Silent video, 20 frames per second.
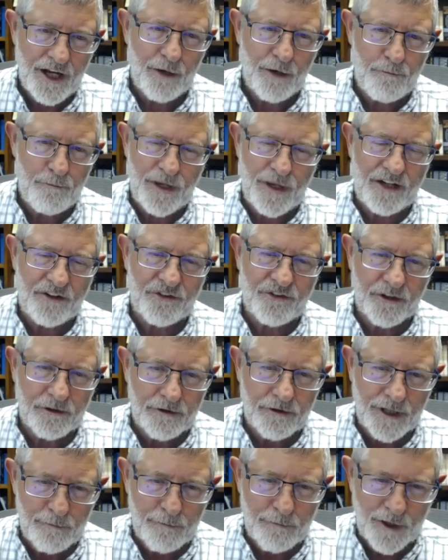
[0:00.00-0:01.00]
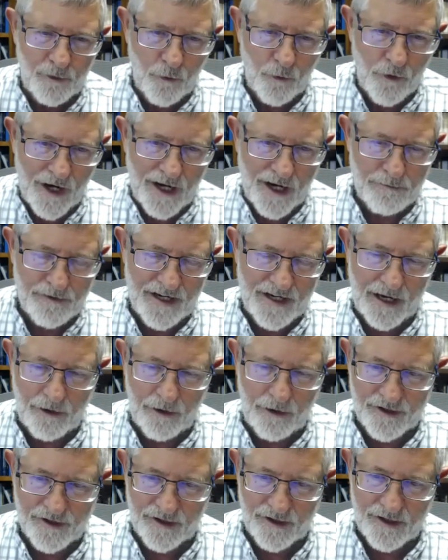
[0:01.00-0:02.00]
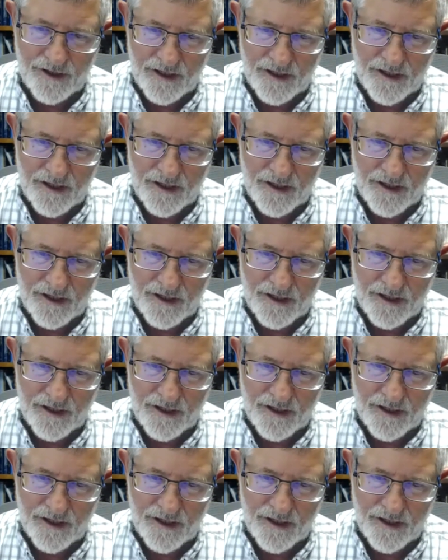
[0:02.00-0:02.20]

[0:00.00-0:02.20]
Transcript: had basically been wiped out,